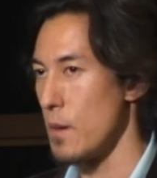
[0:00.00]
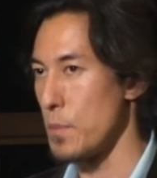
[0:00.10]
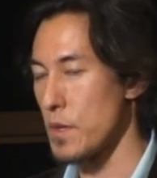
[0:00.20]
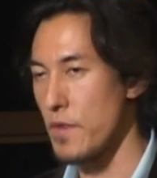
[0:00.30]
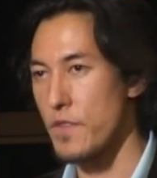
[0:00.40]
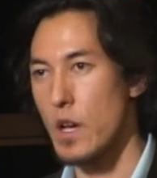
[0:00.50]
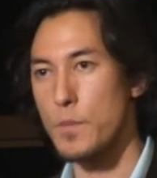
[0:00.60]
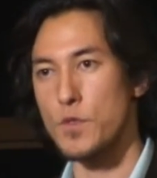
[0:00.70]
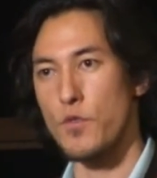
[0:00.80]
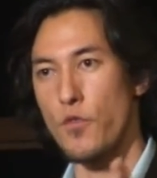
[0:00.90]
but if we've come
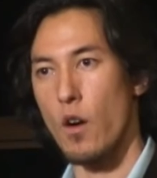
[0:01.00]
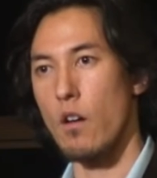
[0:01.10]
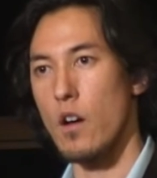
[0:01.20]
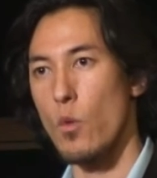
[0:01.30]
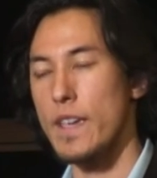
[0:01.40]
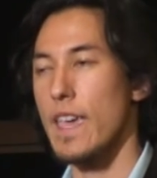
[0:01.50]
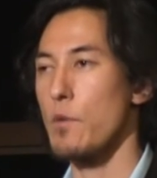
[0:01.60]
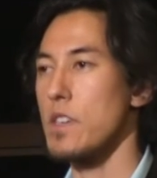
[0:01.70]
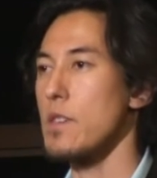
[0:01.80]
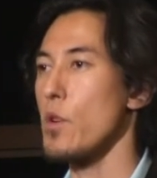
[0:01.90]
so far, why can't
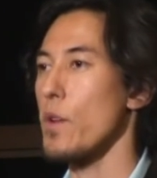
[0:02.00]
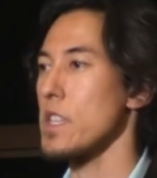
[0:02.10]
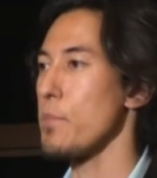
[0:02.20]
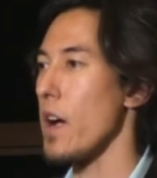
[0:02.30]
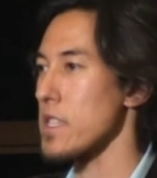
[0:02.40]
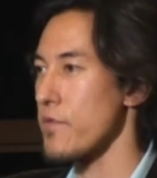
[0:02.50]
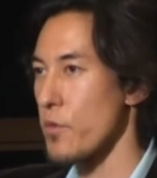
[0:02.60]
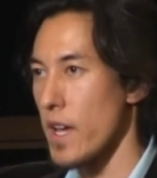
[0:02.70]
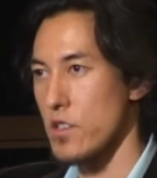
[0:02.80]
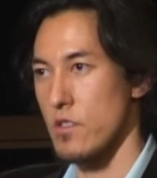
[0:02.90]
we keep going in a positive
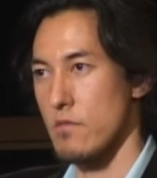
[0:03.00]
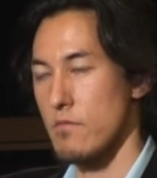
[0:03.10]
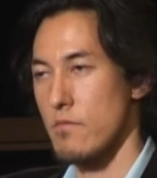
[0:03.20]
direction?